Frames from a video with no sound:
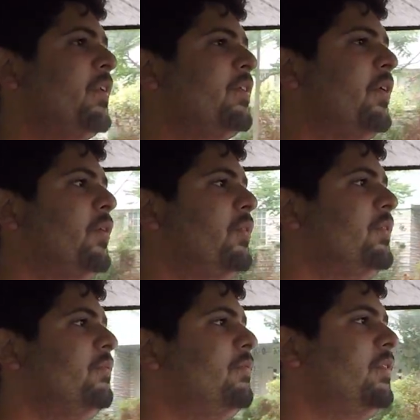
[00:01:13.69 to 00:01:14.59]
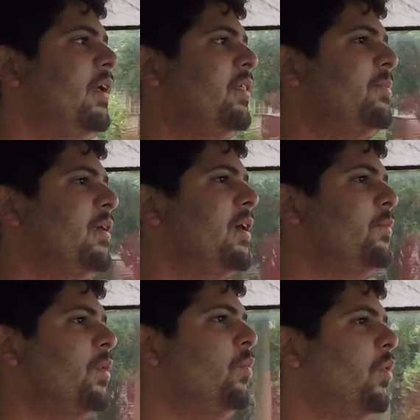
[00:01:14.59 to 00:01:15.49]
So let's begin
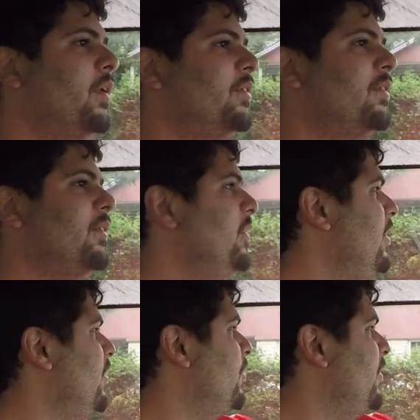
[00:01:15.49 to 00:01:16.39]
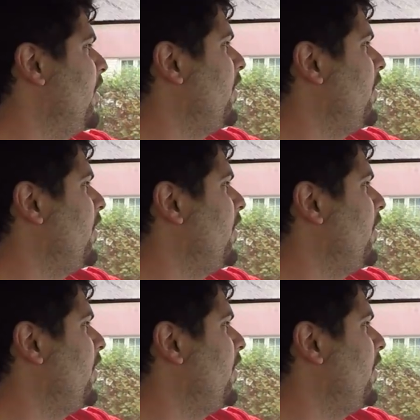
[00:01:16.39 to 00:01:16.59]
with what's needed to be done